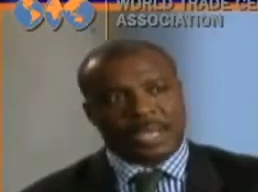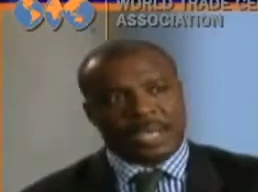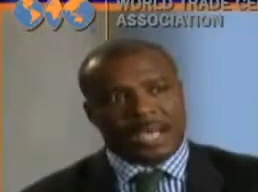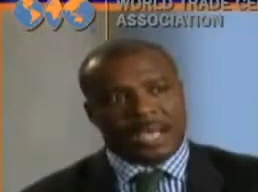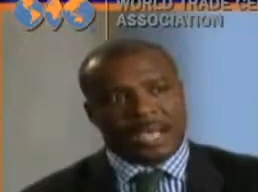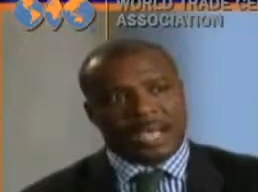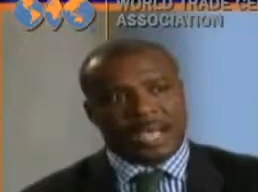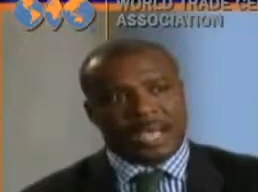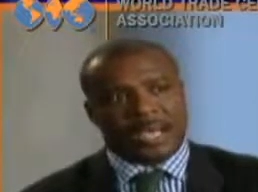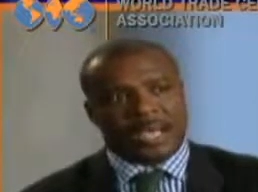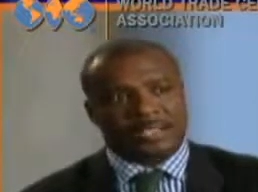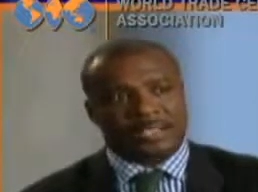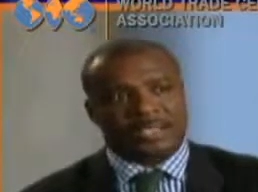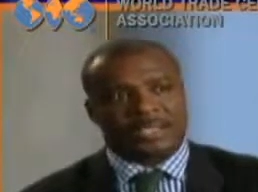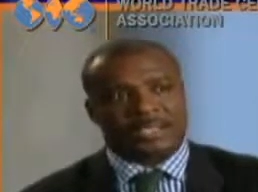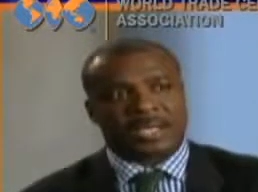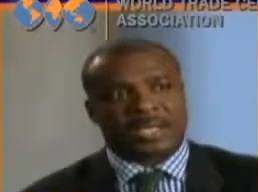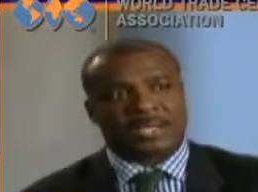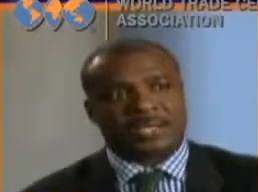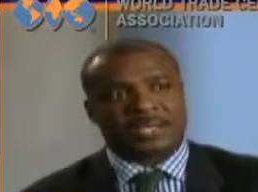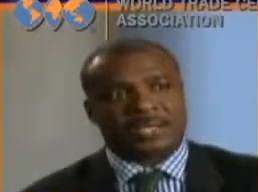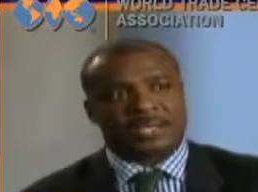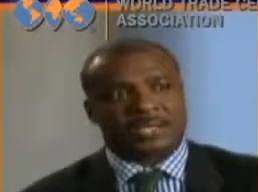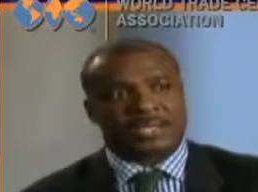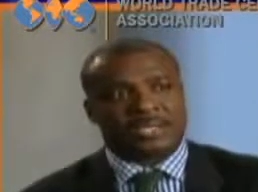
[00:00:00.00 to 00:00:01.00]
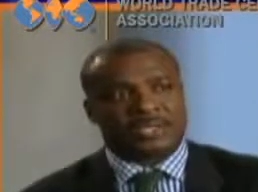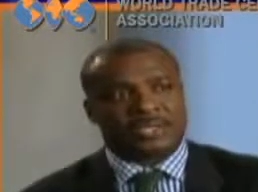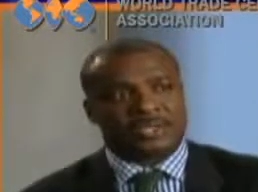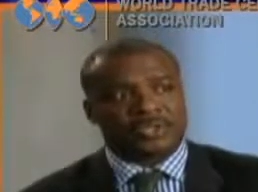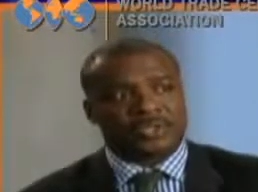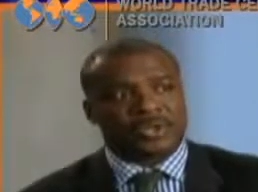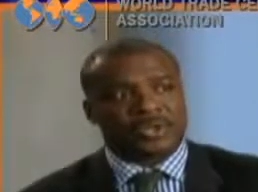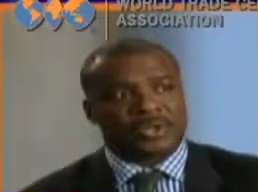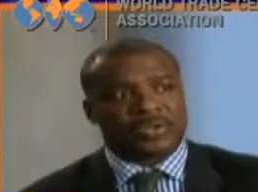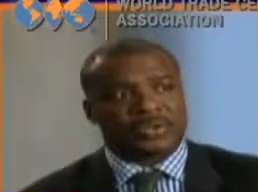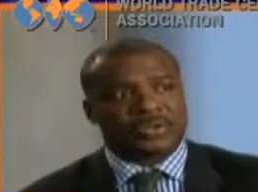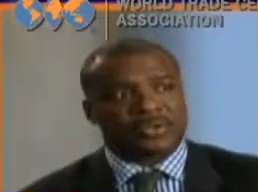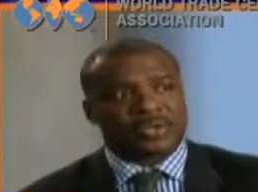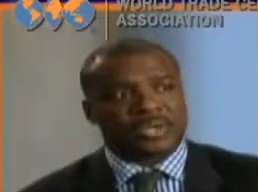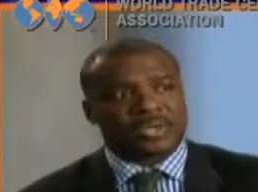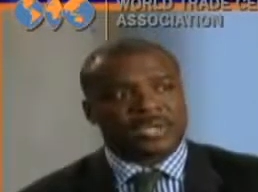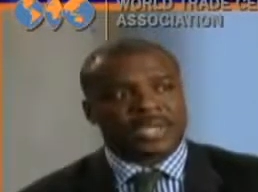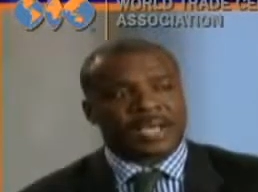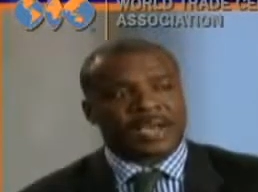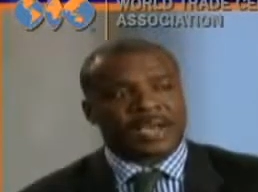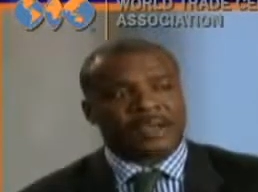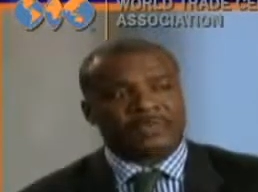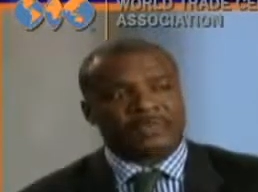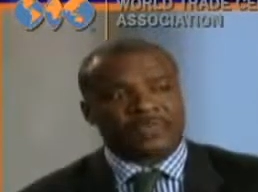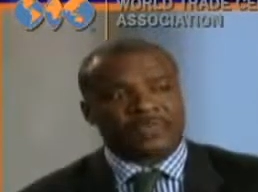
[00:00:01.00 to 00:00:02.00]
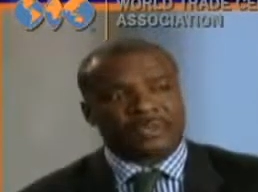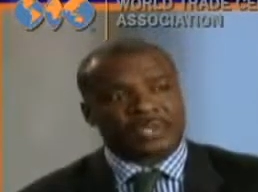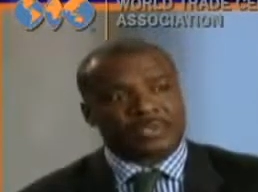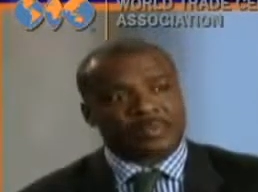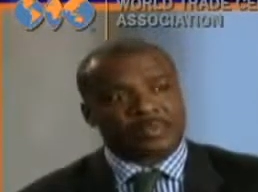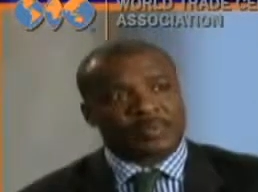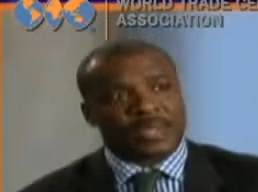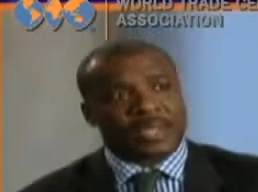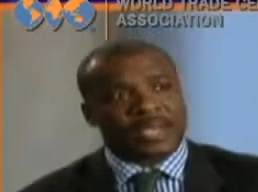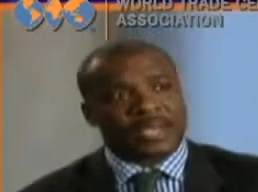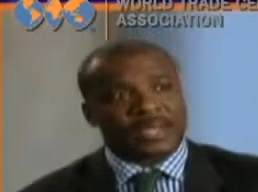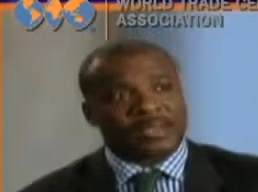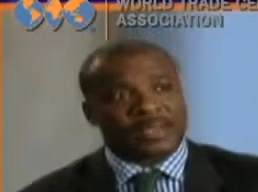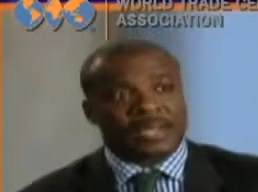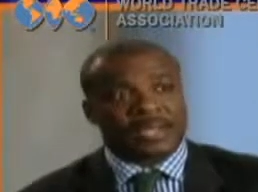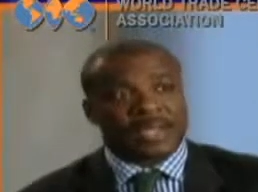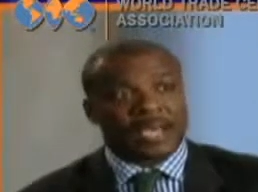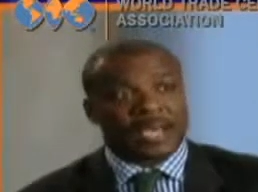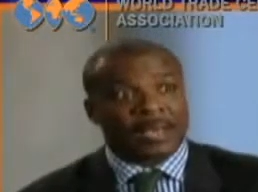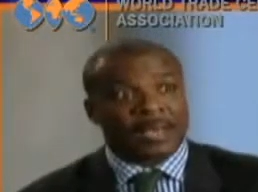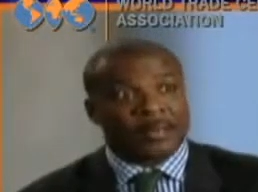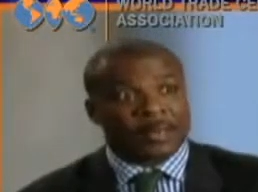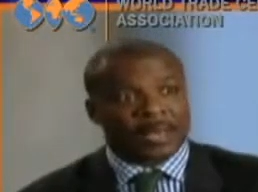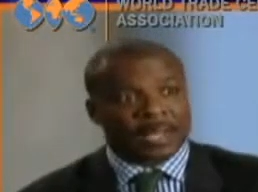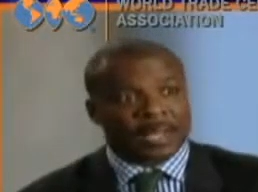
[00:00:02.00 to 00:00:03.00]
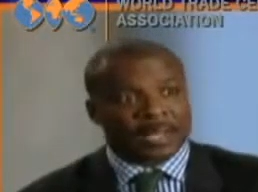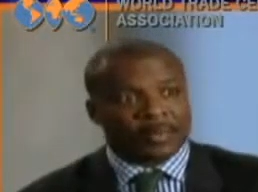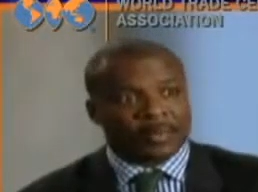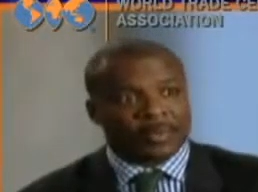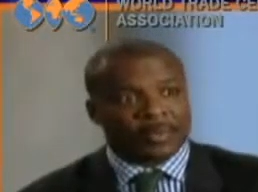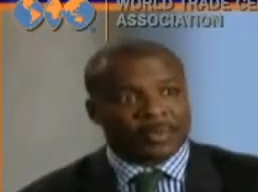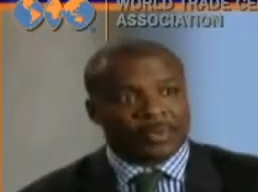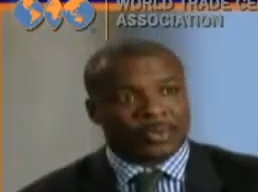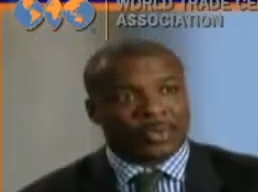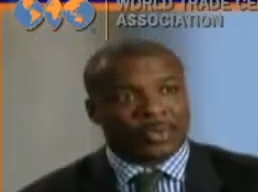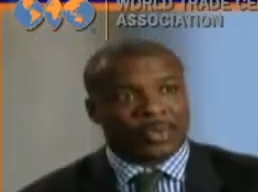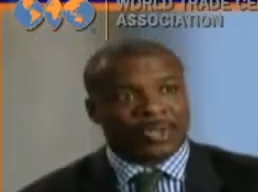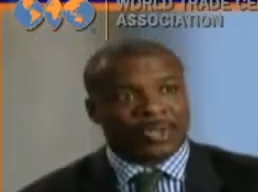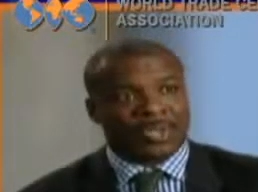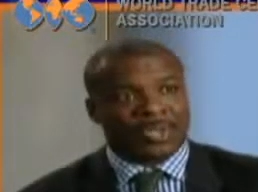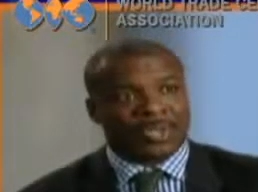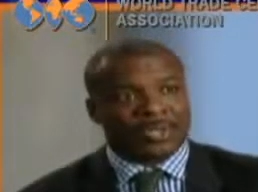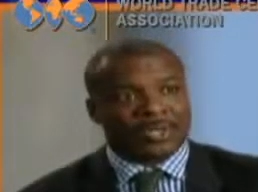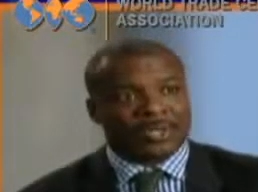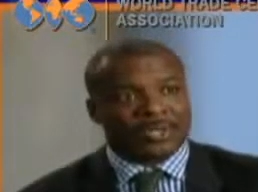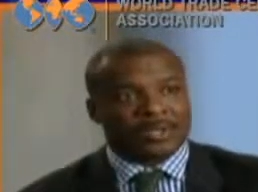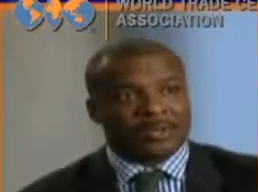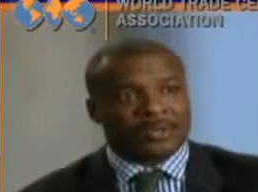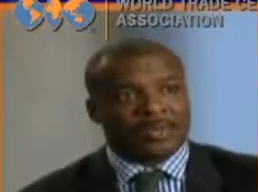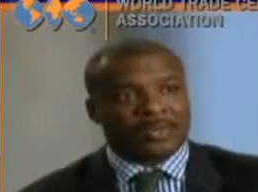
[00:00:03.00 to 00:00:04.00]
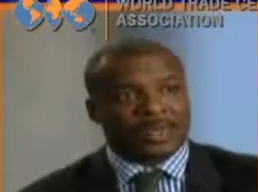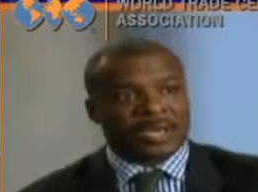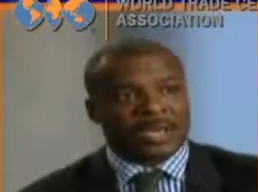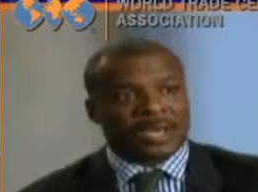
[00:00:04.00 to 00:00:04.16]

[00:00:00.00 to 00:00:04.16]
uh, such that you don't really have to explain the name anymore you may